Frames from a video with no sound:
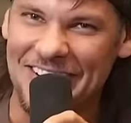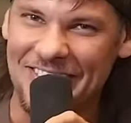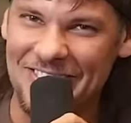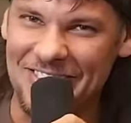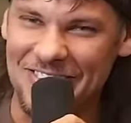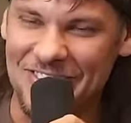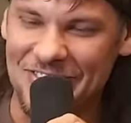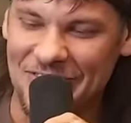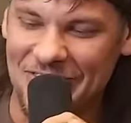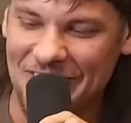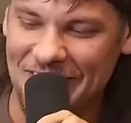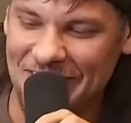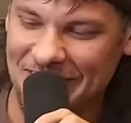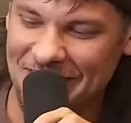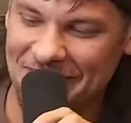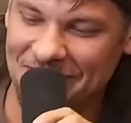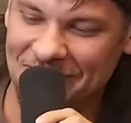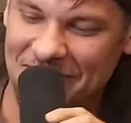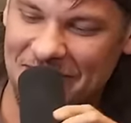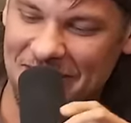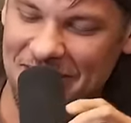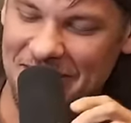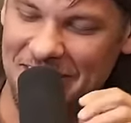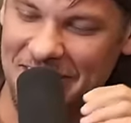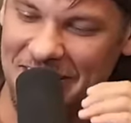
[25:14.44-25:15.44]
it was fun,
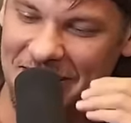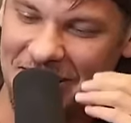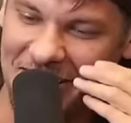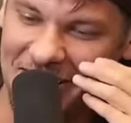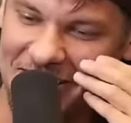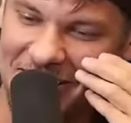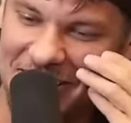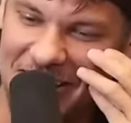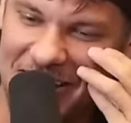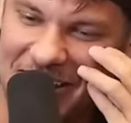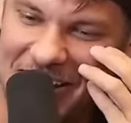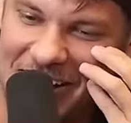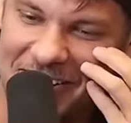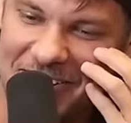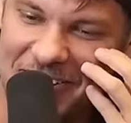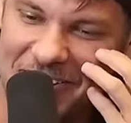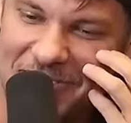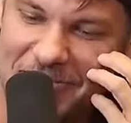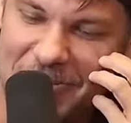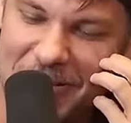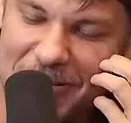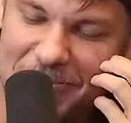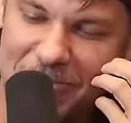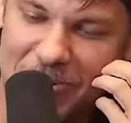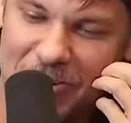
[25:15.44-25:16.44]
bro. And then I
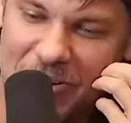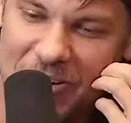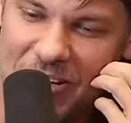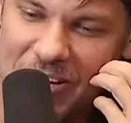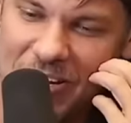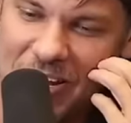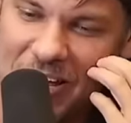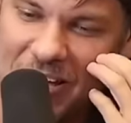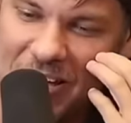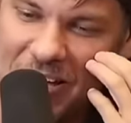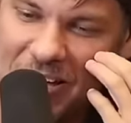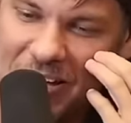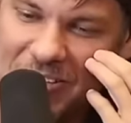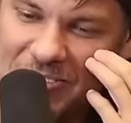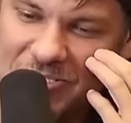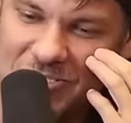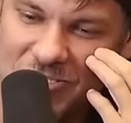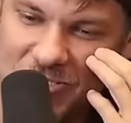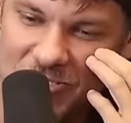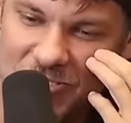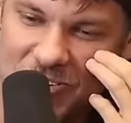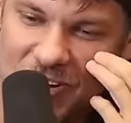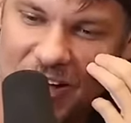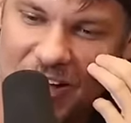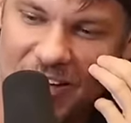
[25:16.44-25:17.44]
remember in uh,
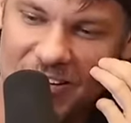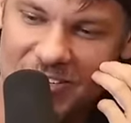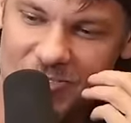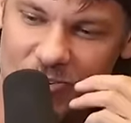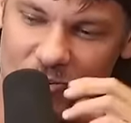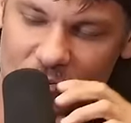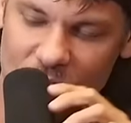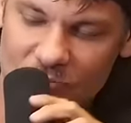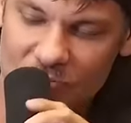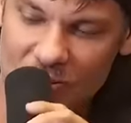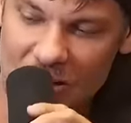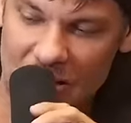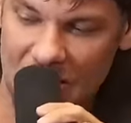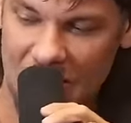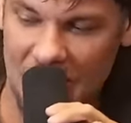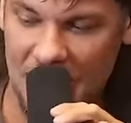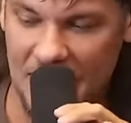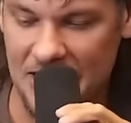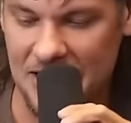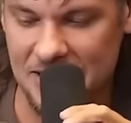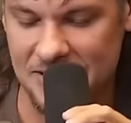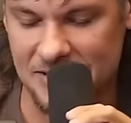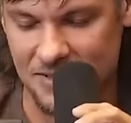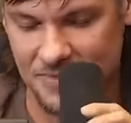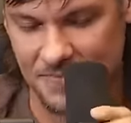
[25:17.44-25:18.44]
junior high school, finally, I
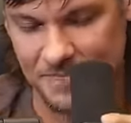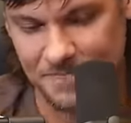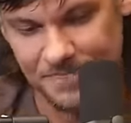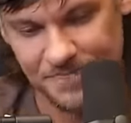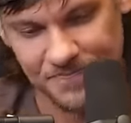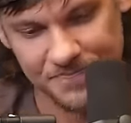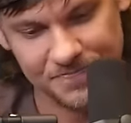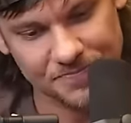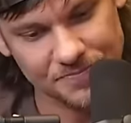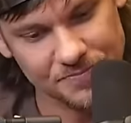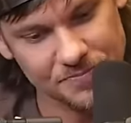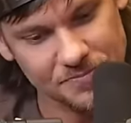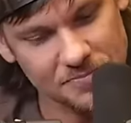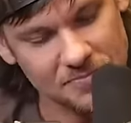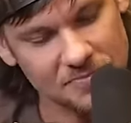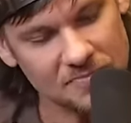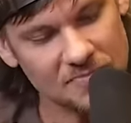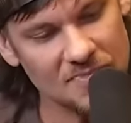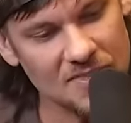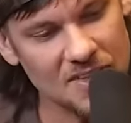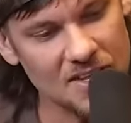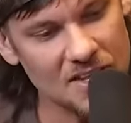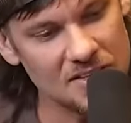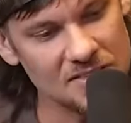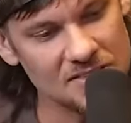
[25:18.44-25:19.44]
got to
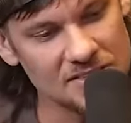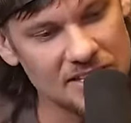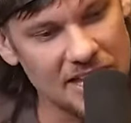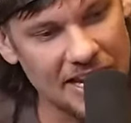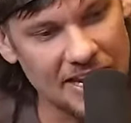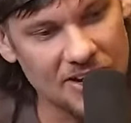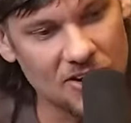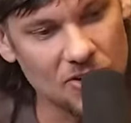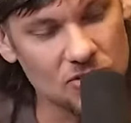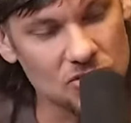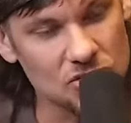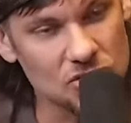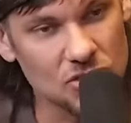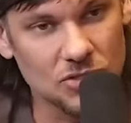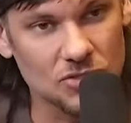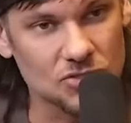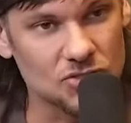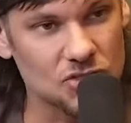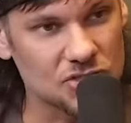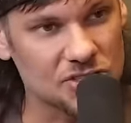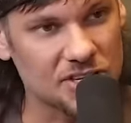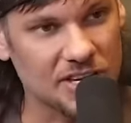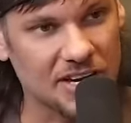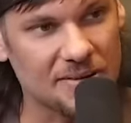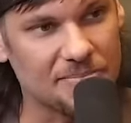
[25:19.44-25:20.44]
date a girl, and she looked
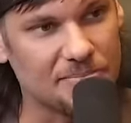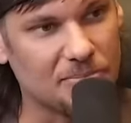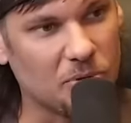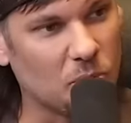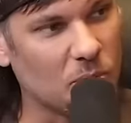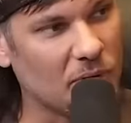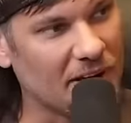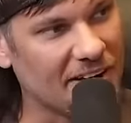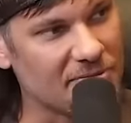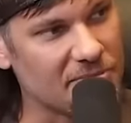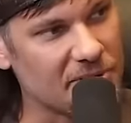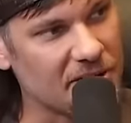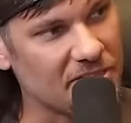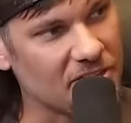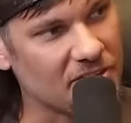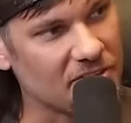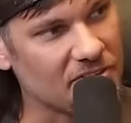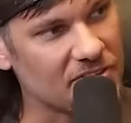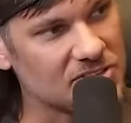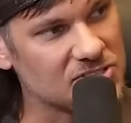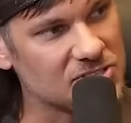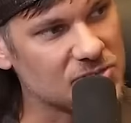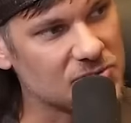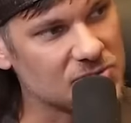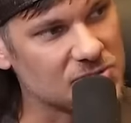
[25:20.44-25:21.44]
just like a boy. Everybody thought
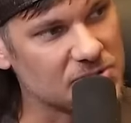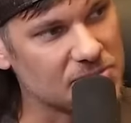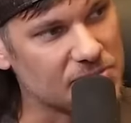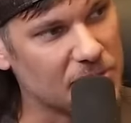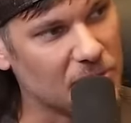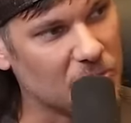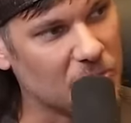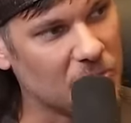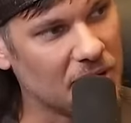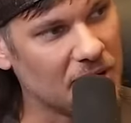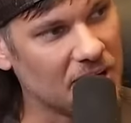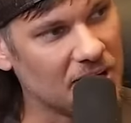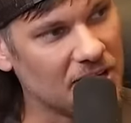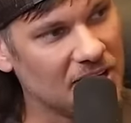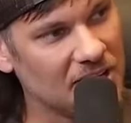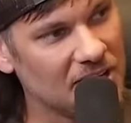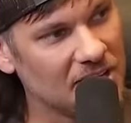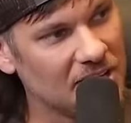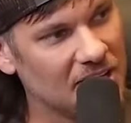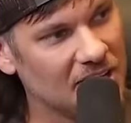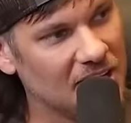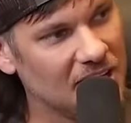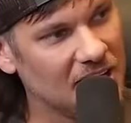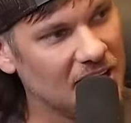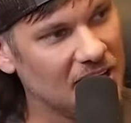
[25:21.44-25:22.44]
that she was a boy
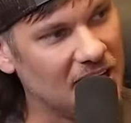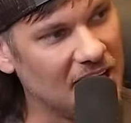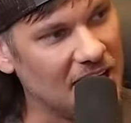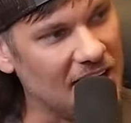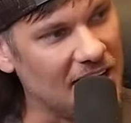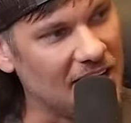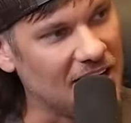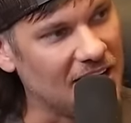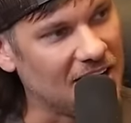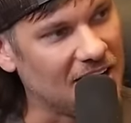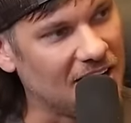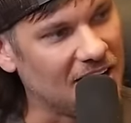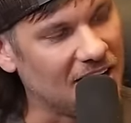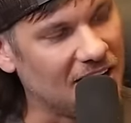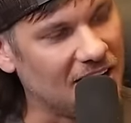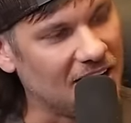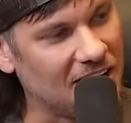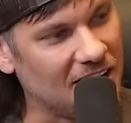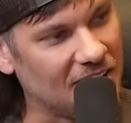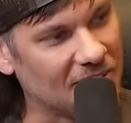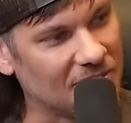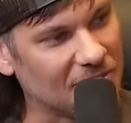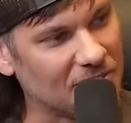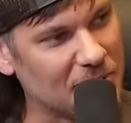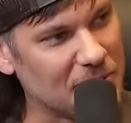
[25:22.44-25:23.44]
and
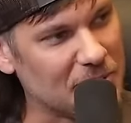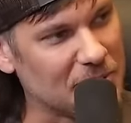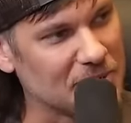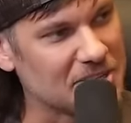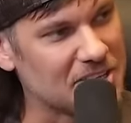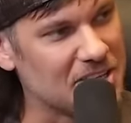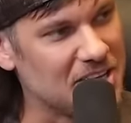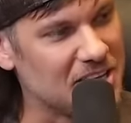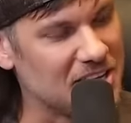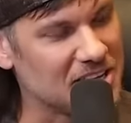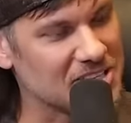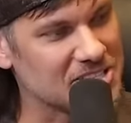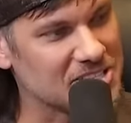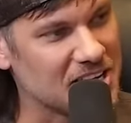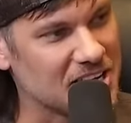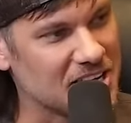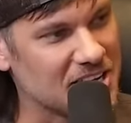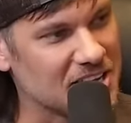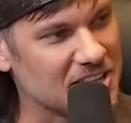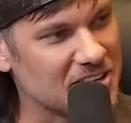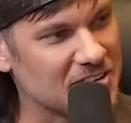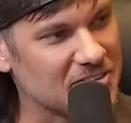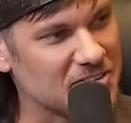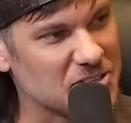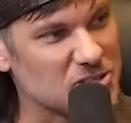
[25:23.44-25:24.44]
uh, we would kiss. Like
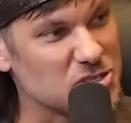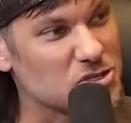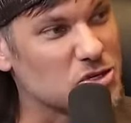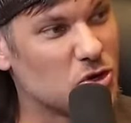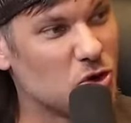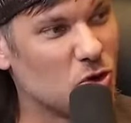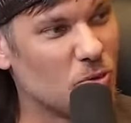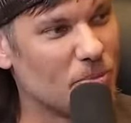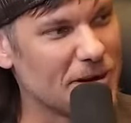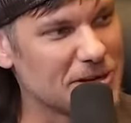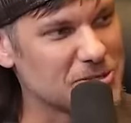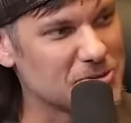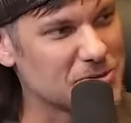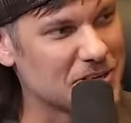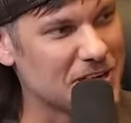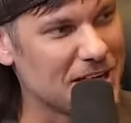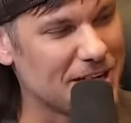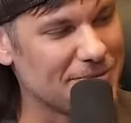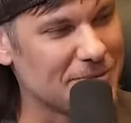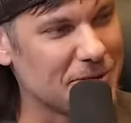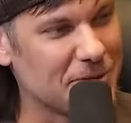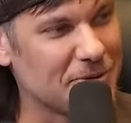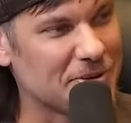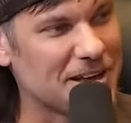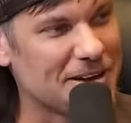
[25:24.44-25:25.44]
the, the, school bus would come,
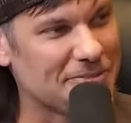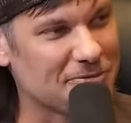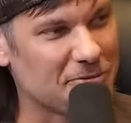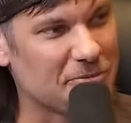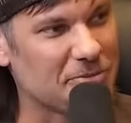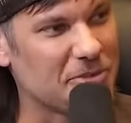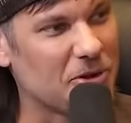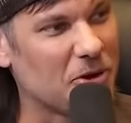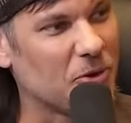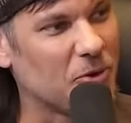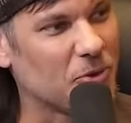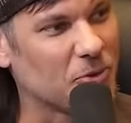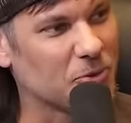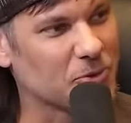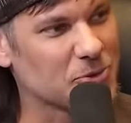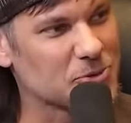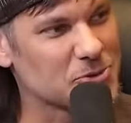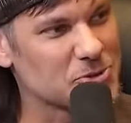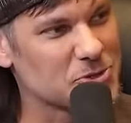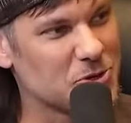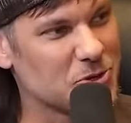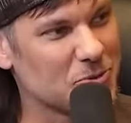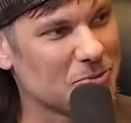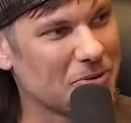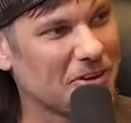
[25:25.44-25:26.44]
but it would come from the older
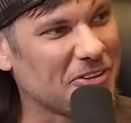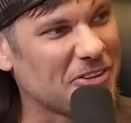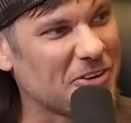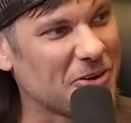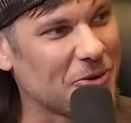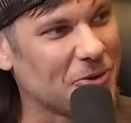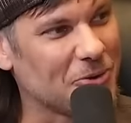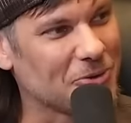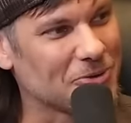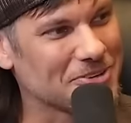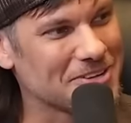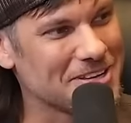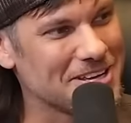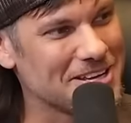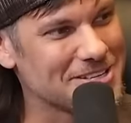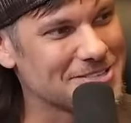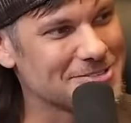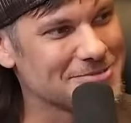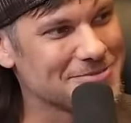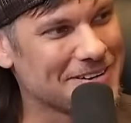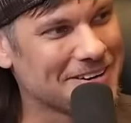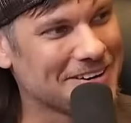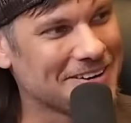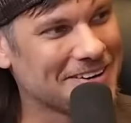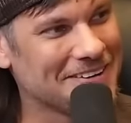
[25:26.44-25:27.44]
school where all the older kids
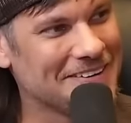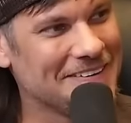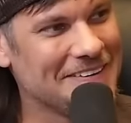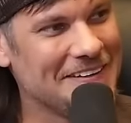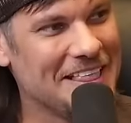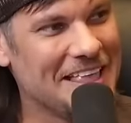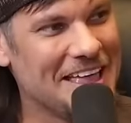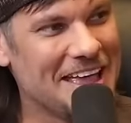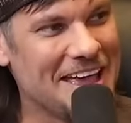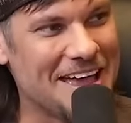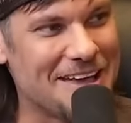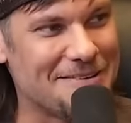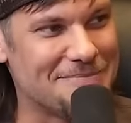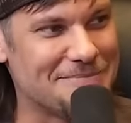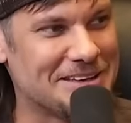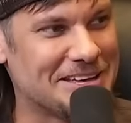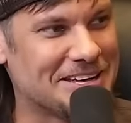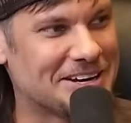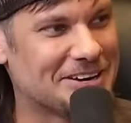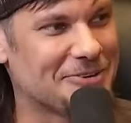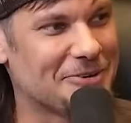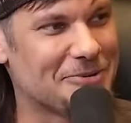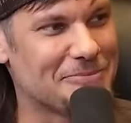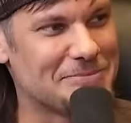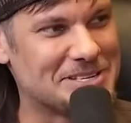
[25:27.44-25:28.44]
were. Yeah. And me and
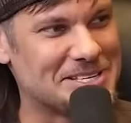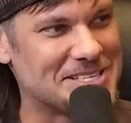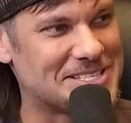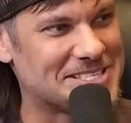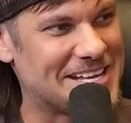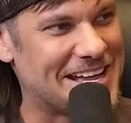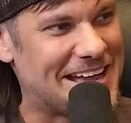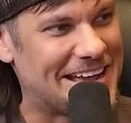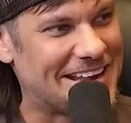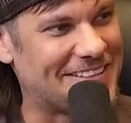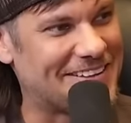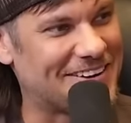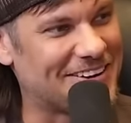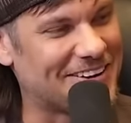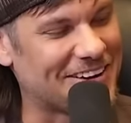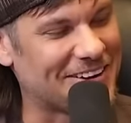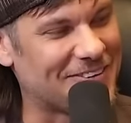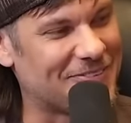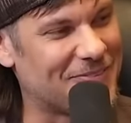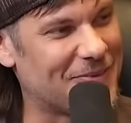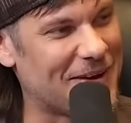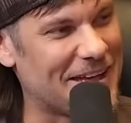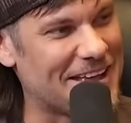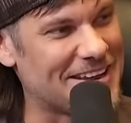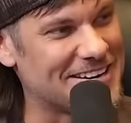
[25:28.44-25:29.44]
her would be standing there like
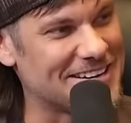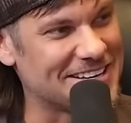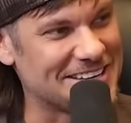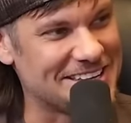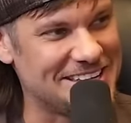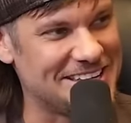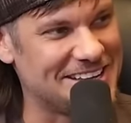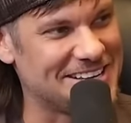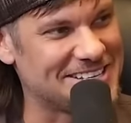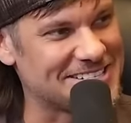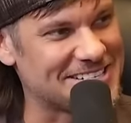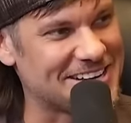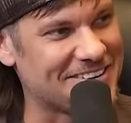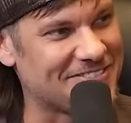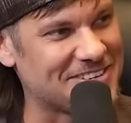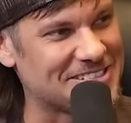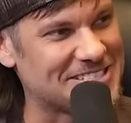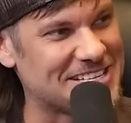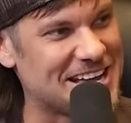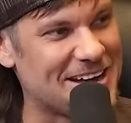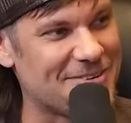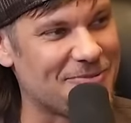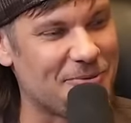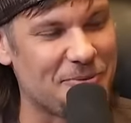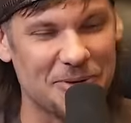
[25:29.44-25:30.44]
waiting to kiss every
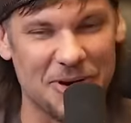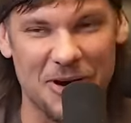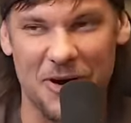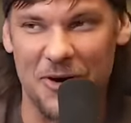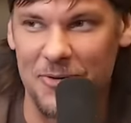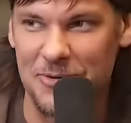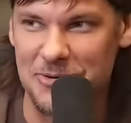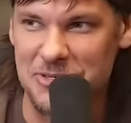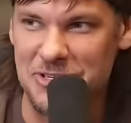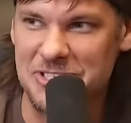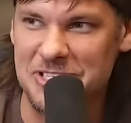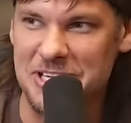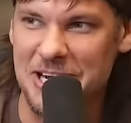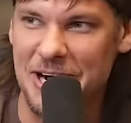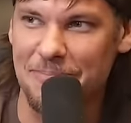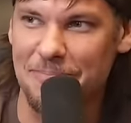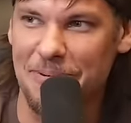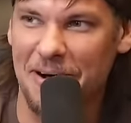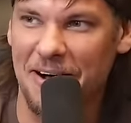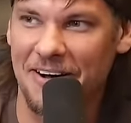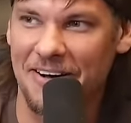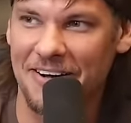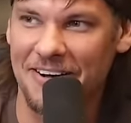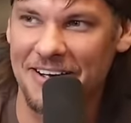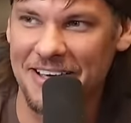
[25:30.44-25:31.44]
time. We would always just end up
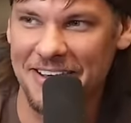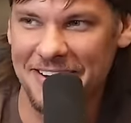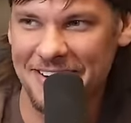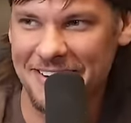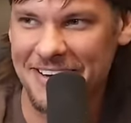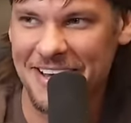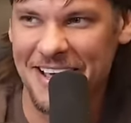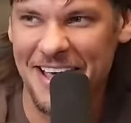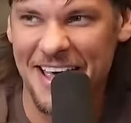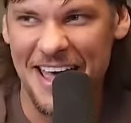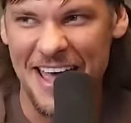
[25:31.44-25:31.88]
hugging.